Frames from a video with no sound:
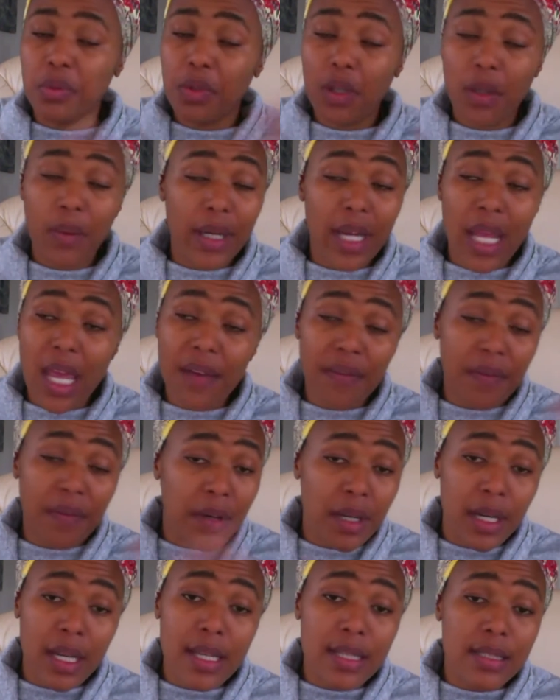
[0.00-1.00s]
Or whatever
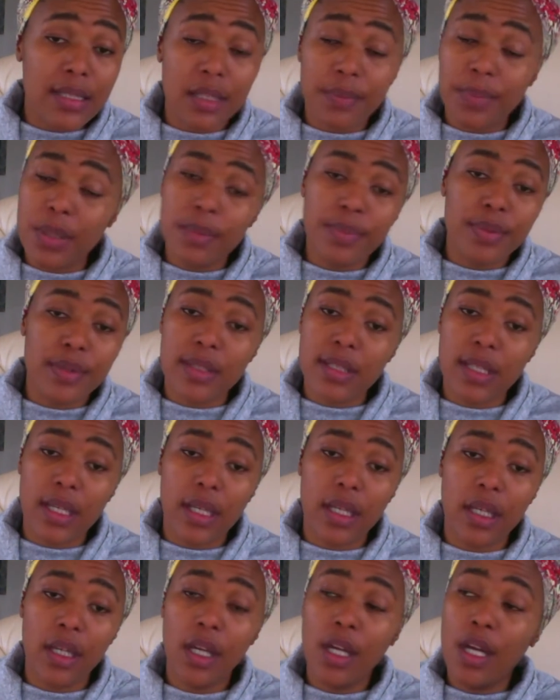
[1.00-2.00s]
it is that people
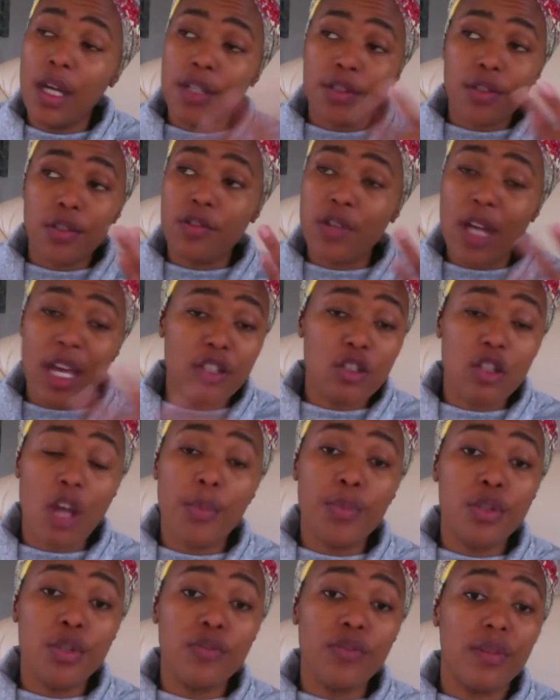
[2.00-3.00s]
say to try to stop
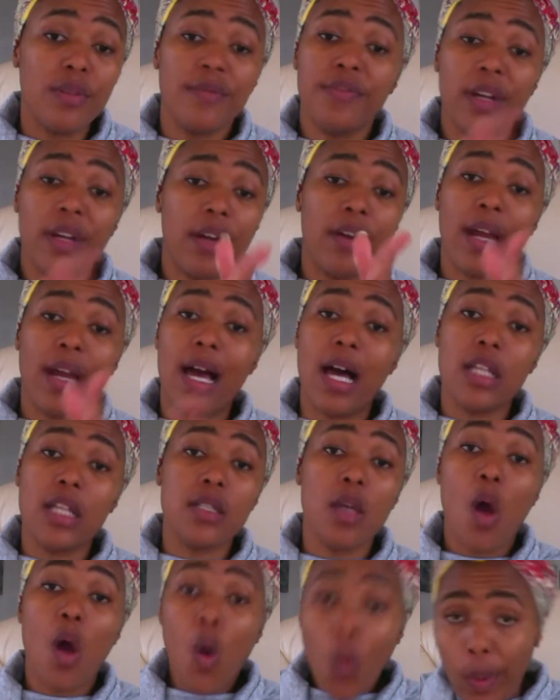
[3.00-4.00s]
you from figuring out
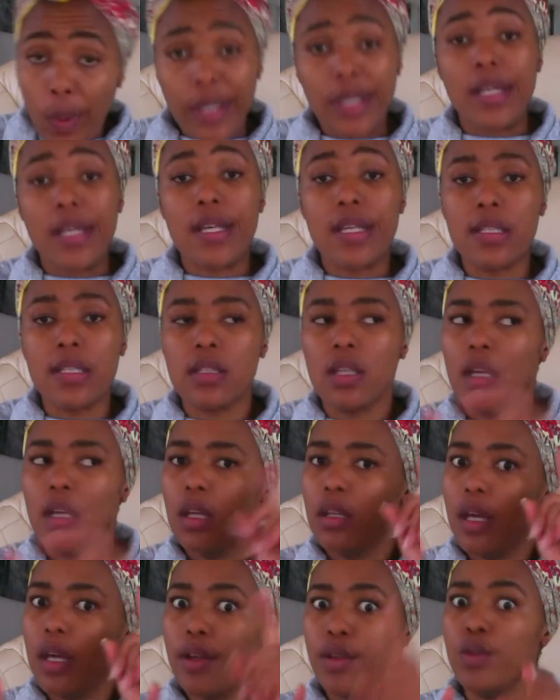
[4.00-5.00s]
what it is
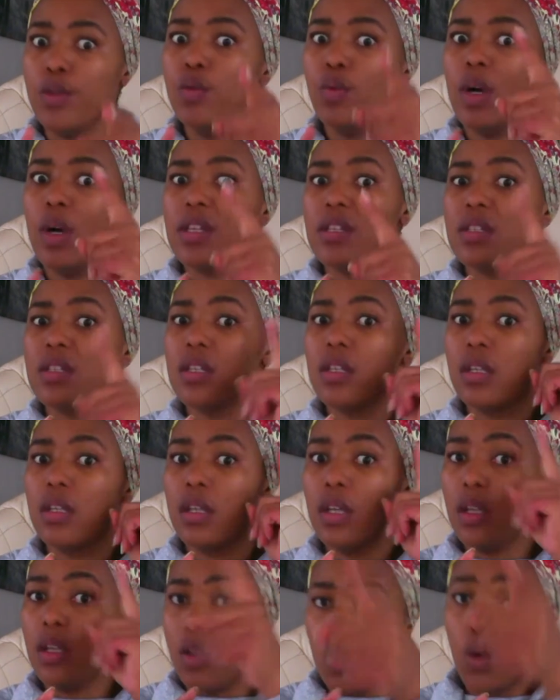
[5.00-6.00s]
that you want
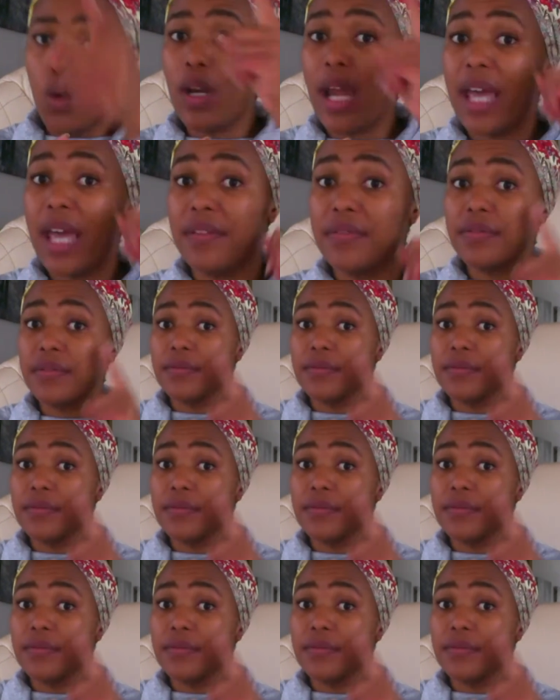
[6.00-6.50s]
in your life.